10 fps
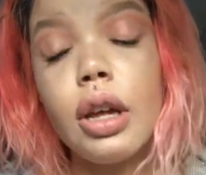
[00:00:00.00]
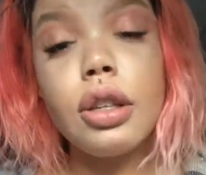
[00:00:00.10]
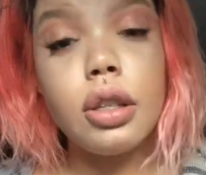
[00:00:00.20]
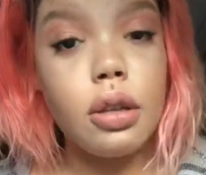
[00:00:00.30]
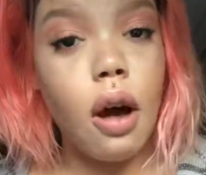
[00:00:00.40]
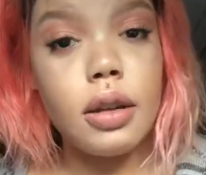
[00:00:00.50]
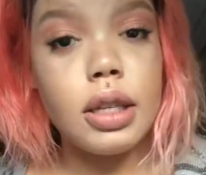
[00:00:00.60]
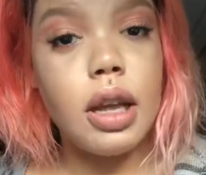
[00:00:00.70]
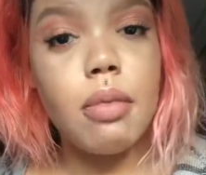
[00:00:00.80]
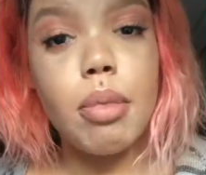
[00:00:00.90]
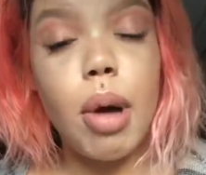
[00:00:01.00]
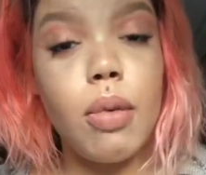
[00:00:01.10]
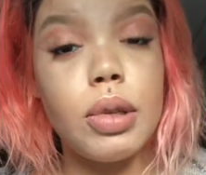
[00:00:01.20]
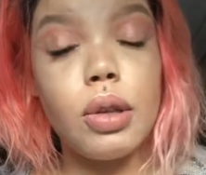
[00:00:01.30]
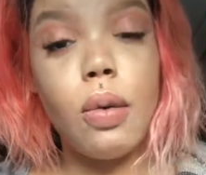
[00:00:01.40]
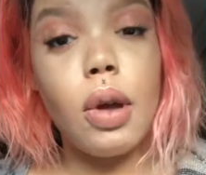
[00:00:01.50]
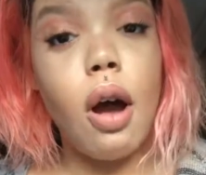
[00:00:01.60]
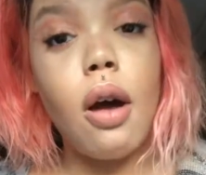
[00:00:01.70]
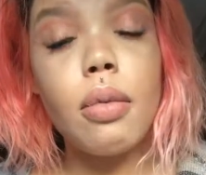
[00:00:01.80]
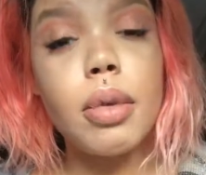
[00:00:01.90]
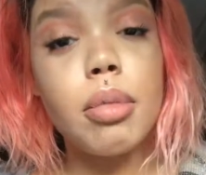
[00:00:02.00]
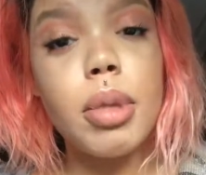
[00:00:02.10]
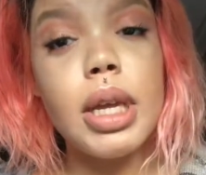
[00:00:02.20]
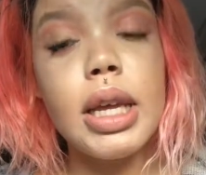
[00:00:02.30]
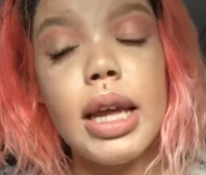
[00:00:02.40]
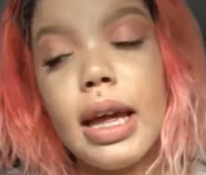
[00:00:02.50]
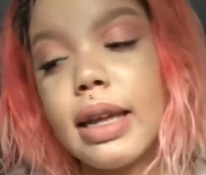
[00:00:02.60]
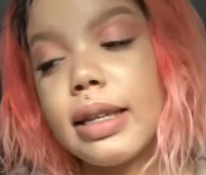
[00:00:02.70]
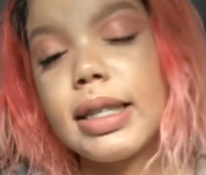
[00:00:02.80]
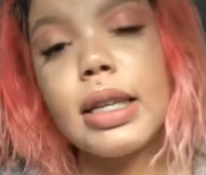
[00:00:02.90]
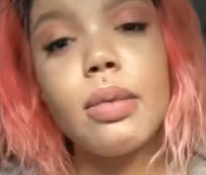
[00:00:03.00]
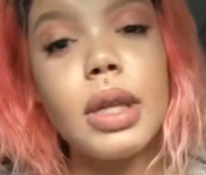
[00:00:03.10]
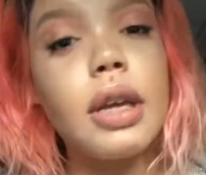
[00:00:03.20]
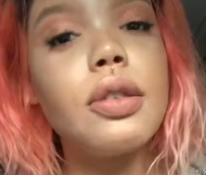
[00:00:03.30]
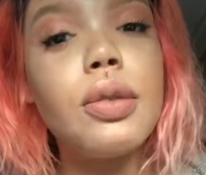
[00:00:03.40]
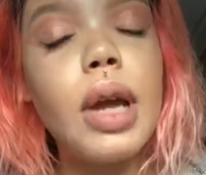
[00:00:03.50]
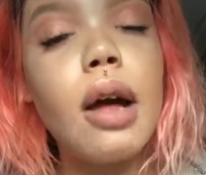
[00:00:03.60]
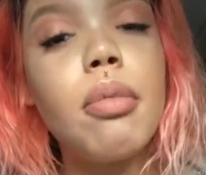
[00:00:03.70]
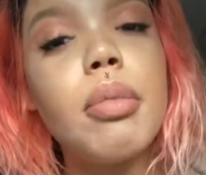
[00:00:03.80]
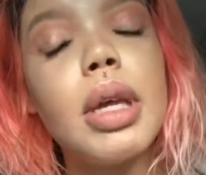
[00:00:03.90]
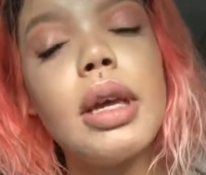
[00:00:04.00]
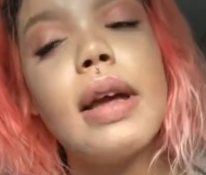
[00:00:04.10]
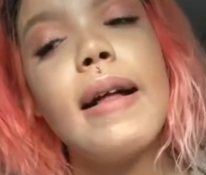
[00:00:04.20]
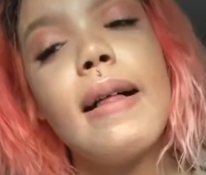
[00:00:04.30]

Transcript: to talk to them about what's going on with me and see what they could do to help me.